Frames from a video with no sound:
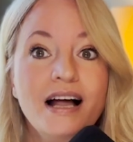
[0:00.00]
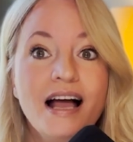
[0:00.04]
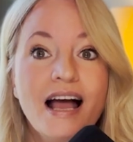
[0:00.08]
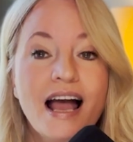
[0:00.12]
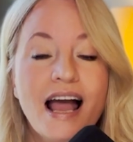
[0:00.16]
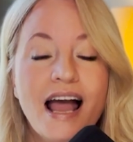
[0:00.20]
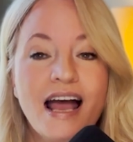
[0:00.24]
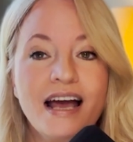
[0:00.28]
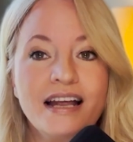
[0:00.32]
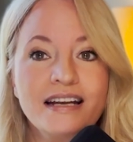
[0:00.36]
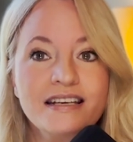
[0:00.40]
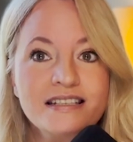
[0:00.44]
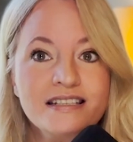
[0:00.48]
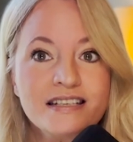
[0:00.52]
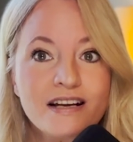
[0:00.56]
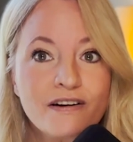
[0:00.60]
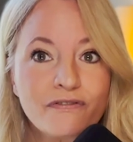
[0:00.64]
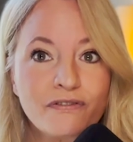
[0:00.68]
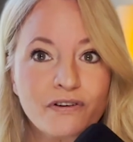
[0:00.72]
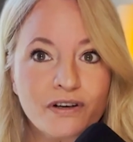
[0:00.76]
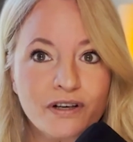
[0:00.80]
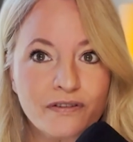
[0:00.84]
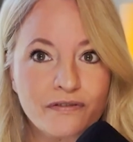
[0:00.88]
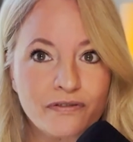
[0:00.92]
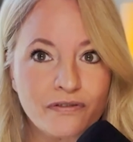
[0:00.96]
and
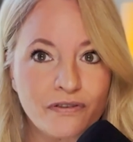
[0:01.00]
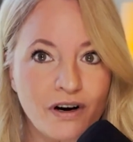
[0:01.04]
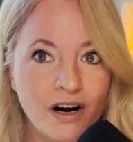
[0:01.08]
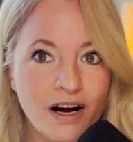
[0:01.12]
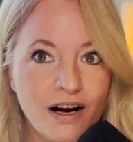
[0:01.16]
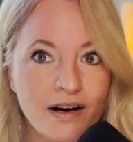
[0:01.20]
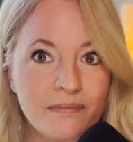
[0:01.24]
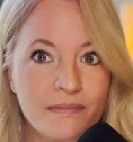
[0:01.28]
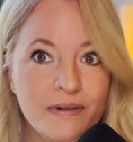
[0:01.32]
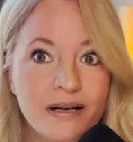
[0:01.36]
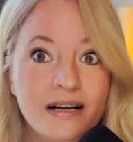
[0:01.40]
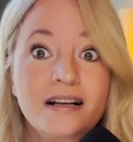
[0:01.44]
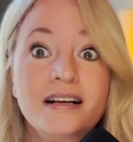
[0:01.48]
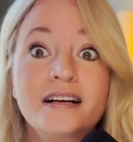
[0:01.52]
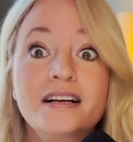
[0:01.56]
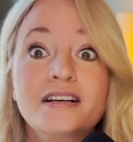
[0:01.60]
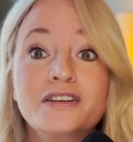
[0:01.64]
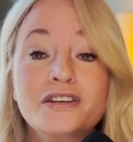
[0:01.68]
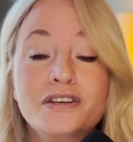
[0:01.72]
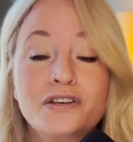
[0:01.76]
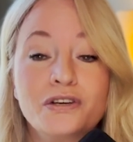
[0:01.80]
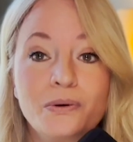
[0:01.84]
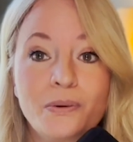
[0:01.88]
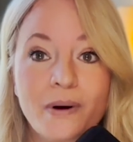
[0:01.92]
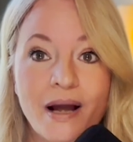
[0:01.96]
different from
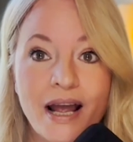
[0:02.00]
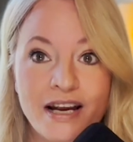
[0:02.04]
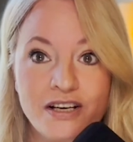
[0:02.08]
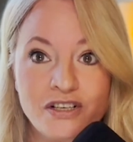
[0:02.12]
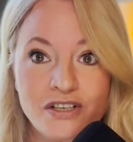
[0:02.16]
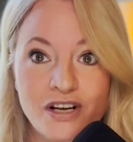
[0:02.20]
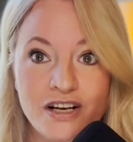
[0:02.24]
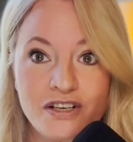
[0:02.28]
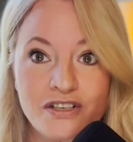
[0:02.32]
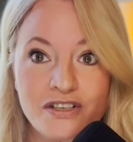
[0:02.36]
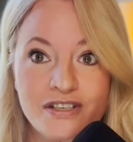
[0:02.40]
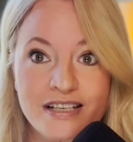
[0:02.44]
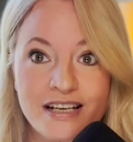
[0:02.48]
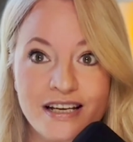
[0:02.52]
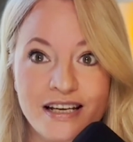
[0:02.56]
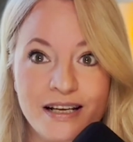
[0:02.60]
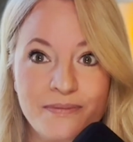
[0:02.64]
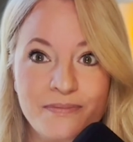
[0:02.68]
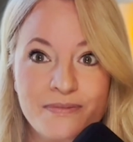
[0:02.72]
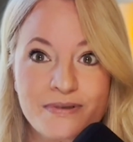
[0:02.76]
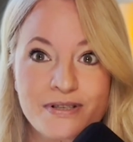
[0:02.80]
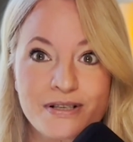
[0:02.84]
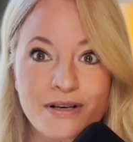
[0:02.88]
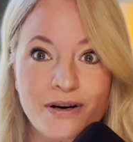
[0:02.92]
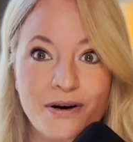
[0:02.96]
QHHT.
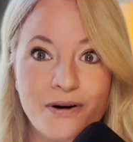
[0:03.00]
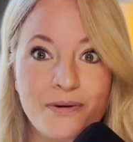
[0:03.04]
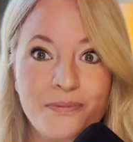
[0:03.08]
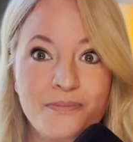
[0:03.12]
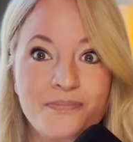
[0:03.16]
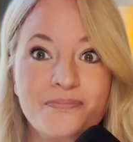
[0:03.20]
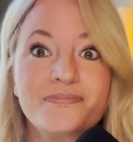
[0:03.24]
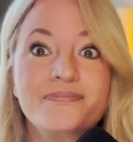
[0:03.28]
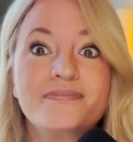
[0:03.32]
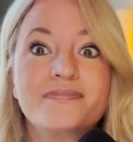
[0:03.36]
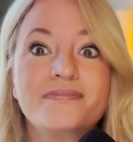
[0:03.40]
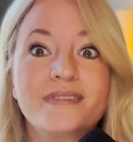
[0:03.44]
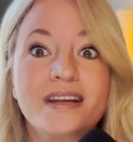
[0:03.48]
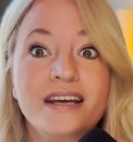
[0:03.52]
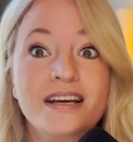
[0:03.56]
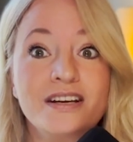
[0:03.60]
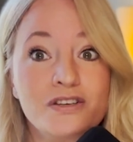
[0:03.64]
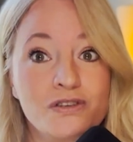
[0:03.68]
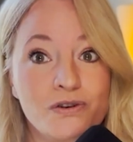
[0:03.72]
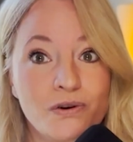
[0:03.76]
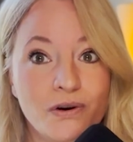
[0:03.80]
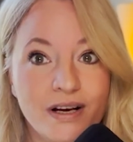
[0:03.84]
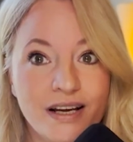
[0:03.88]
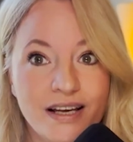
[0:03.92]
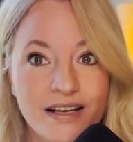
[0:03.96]
So
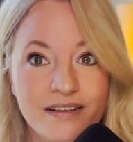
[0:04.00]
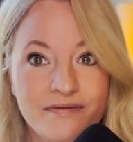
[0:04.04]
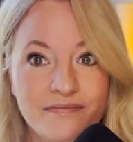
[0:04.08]
enjoy it.